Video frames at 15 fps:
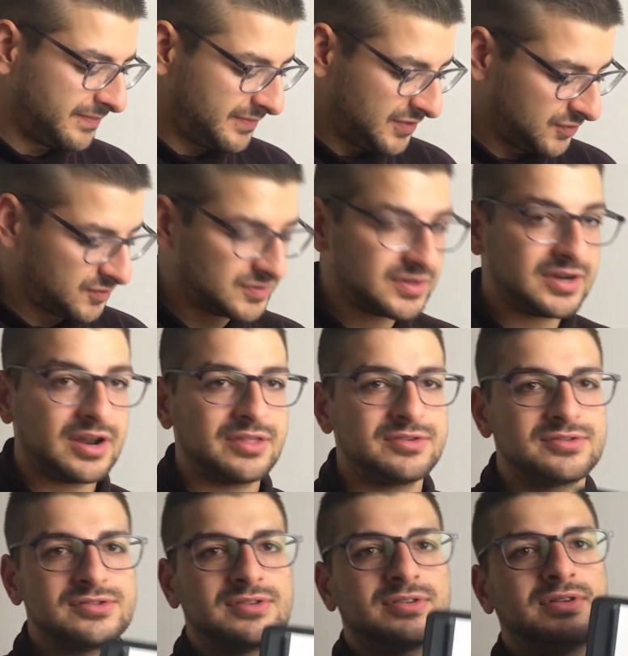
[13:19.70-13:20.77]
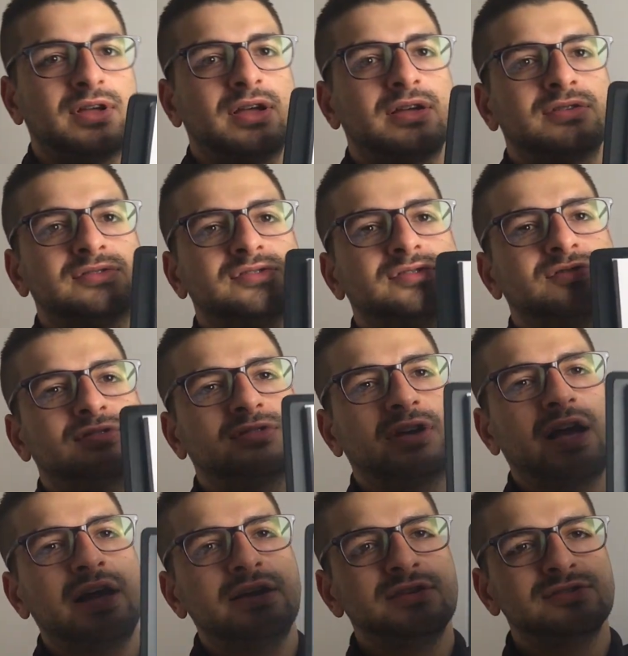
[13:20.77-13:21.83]
this was another
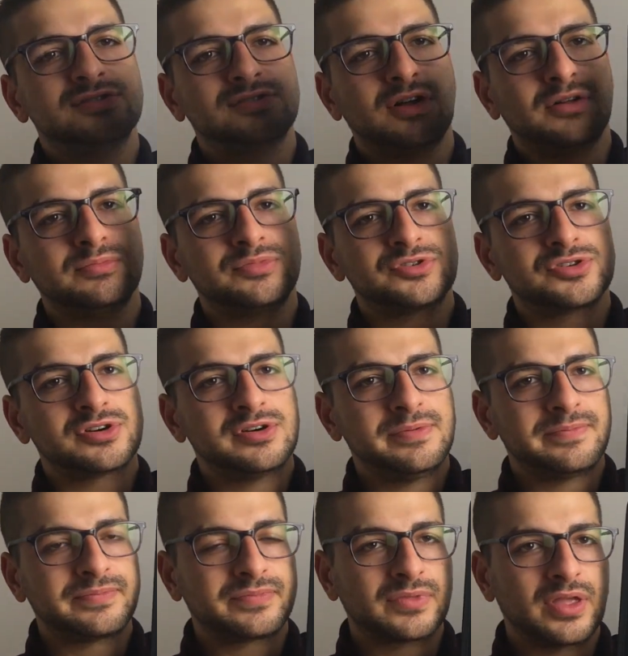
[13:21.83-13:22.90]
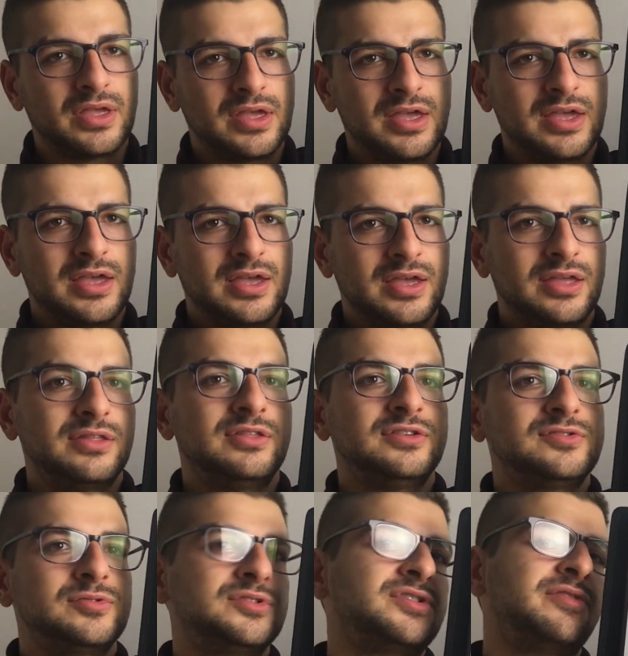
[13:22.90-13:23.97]
kind of sculpture.
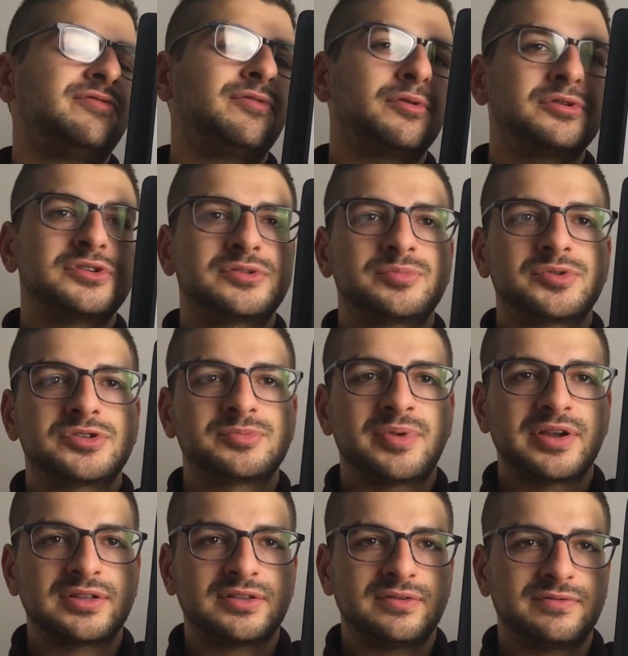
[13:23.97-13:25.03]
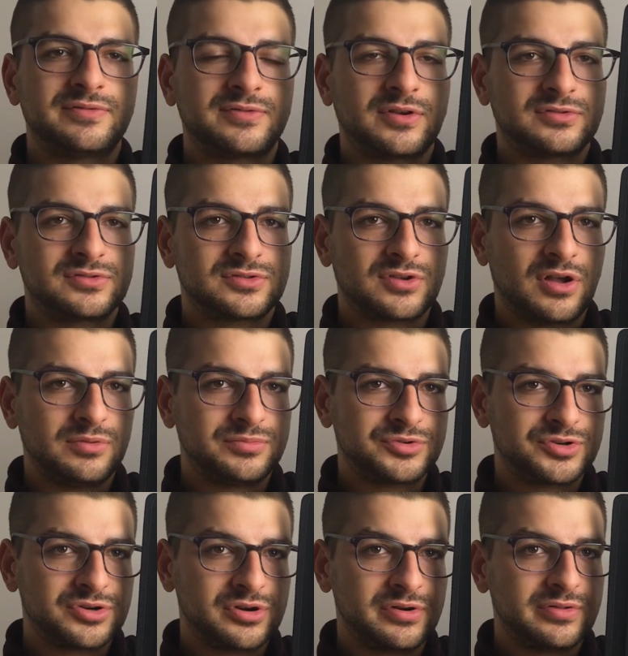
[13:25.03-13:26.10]
This was a forced perspective
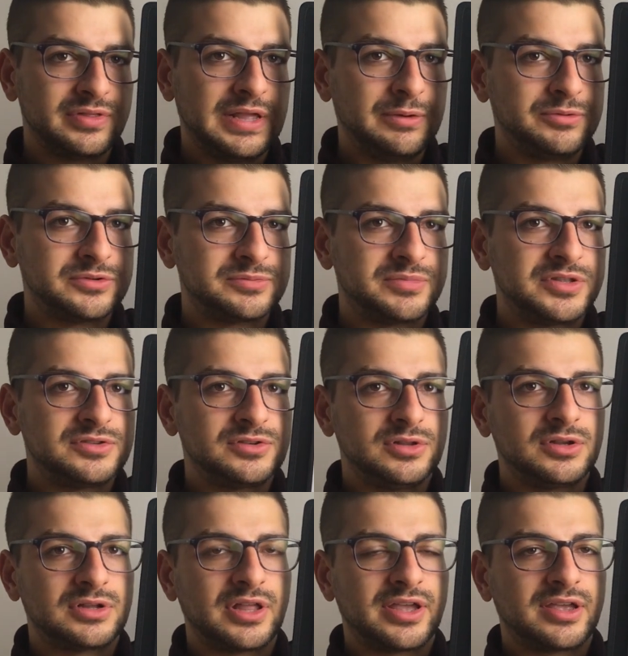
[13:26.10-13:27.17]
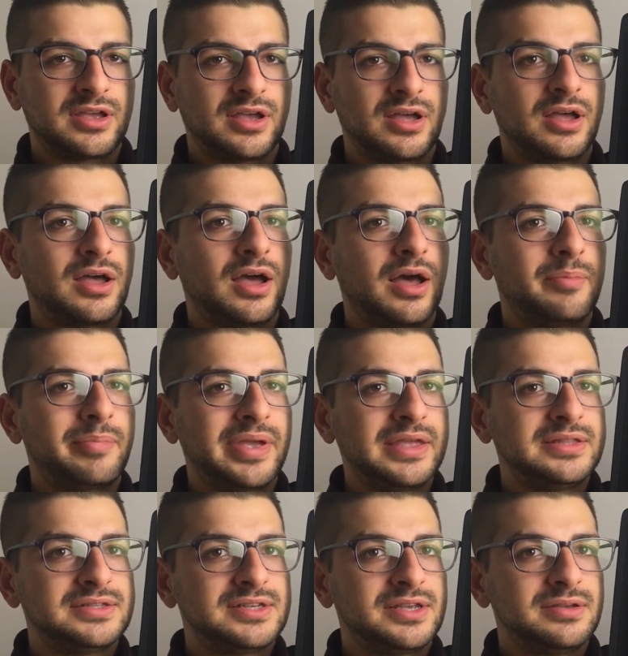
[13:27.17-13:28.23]
sculpture that was meant to look like a
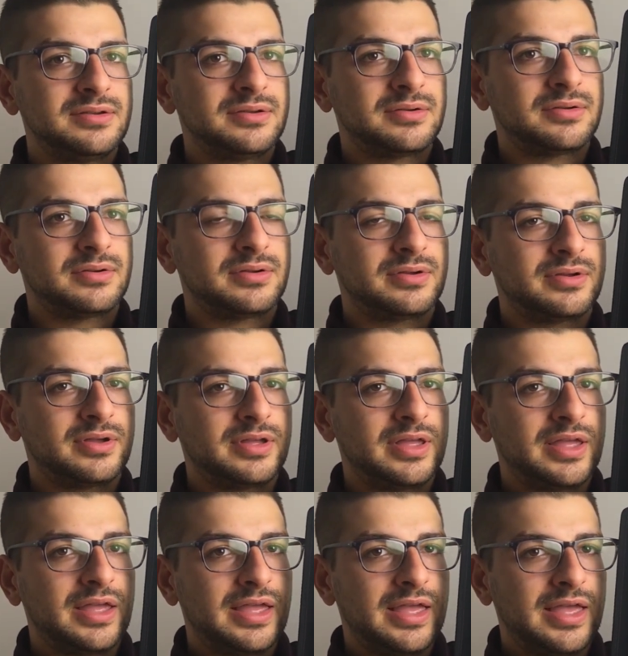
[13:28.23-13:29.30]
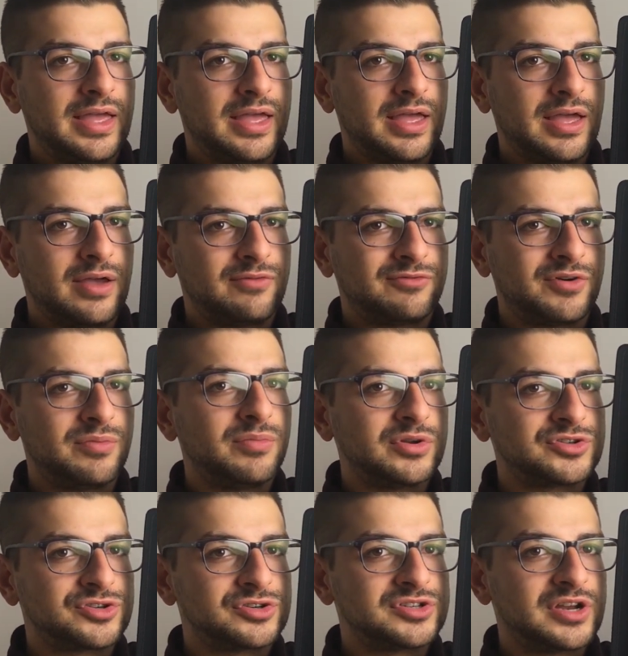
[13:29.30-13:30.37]
painting from a
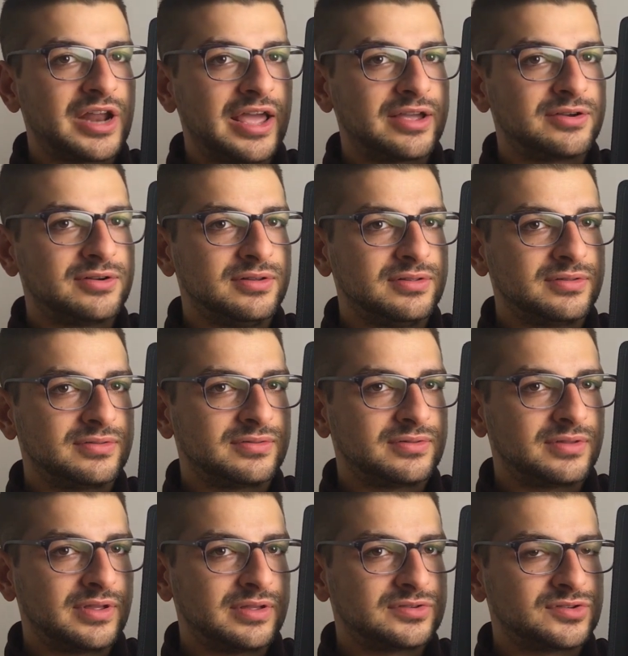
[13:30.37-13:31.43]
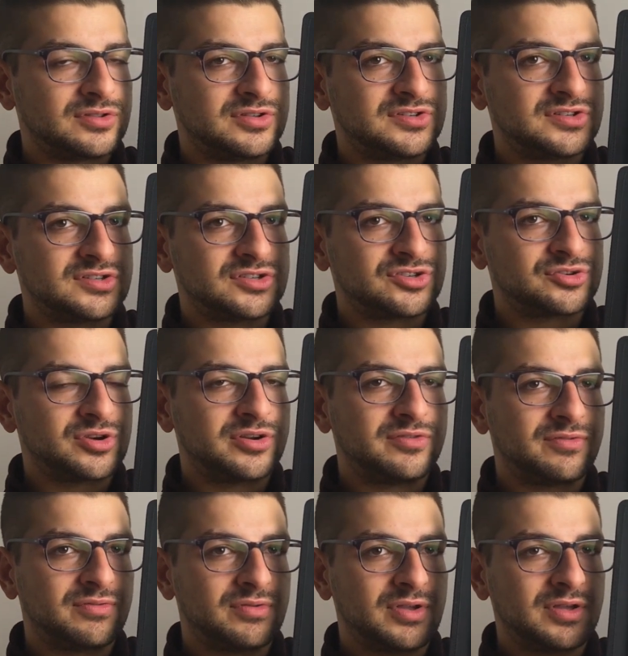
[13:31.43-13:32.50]
certain angle. So this is a straight,
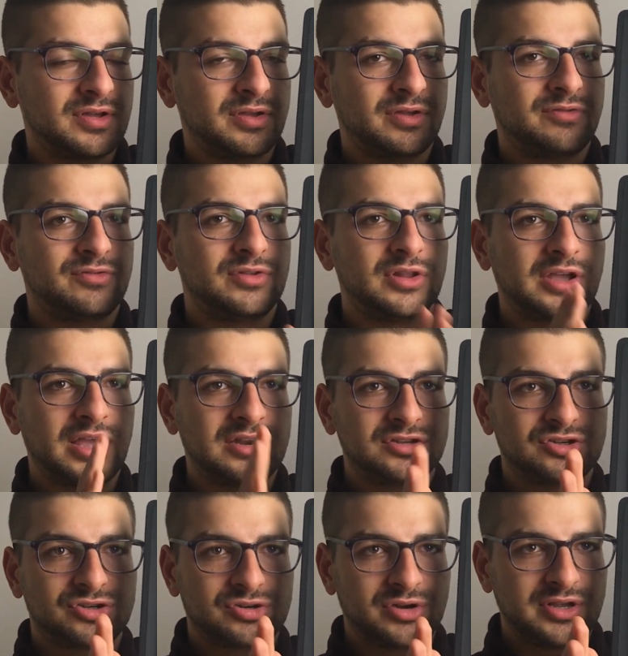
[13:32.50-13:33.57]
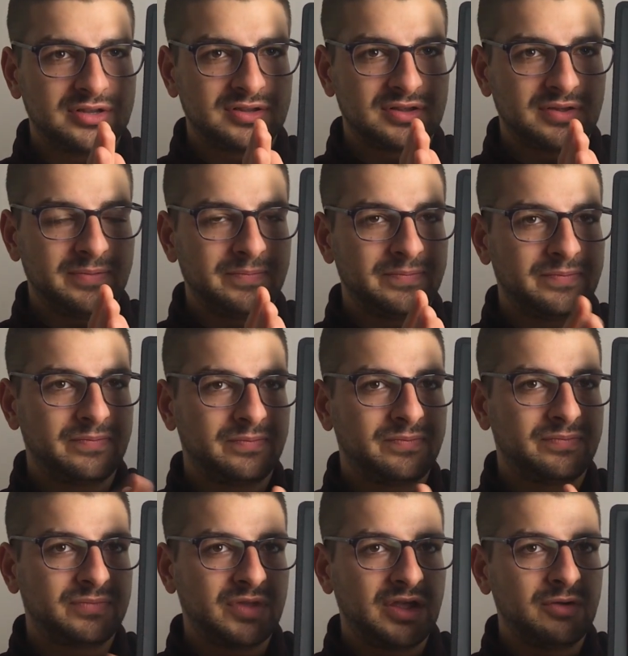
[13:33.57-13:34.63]
if you look at it straight,
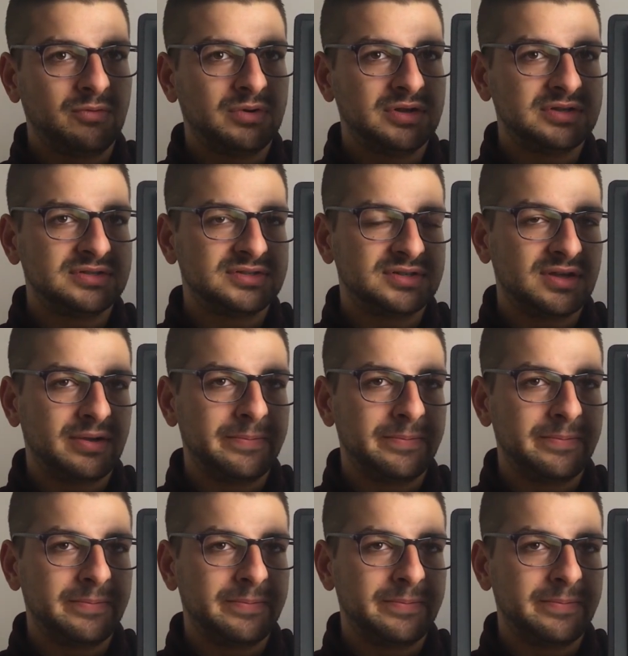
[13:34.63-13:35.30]
it was